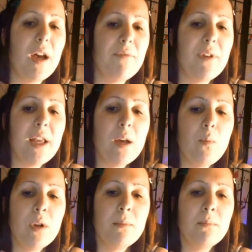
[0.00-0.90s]
I feel like I
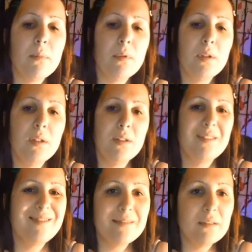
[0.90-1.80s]
want to
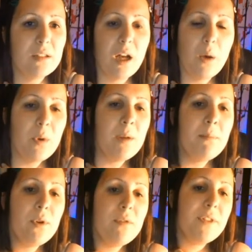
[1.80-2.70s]
I want to
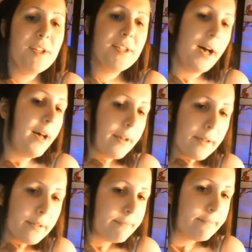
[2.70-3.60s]
move the
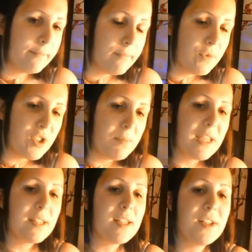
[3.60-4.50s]
duck just
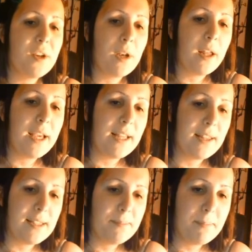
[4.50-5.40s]
because I don't like
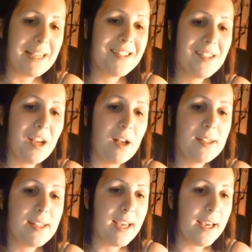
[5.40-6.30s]
these big
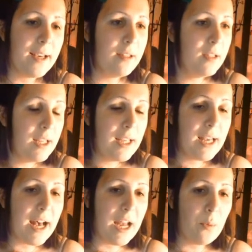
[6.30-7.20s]
stars here
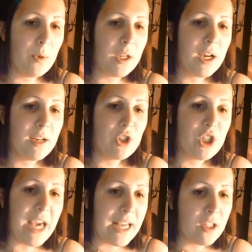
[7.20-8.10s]
and I want to kind of
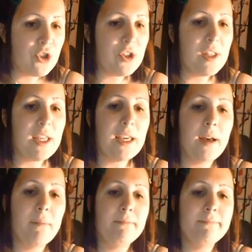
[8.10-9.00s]
change the
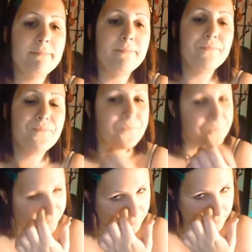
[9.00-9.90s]
um
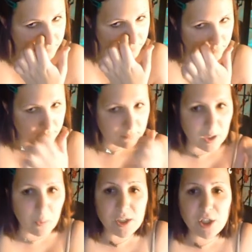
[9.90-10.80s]

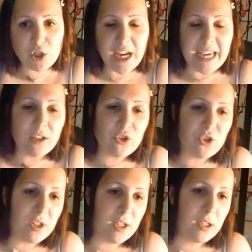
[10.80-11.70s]
I want to
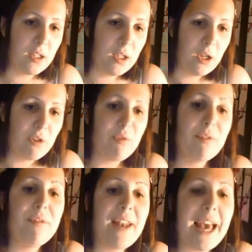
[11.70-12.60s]
change the
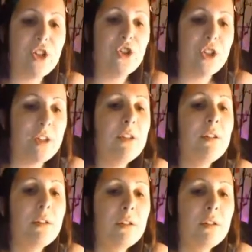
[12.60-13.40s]
reflection